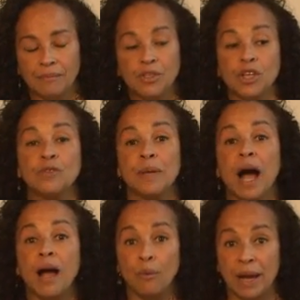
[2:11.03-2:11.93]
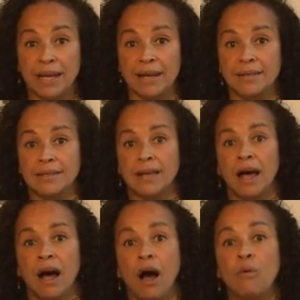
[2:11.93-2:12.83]
excuse me, I witness
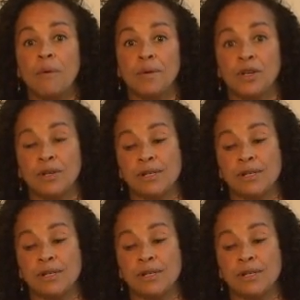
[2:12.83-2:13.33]
a woman who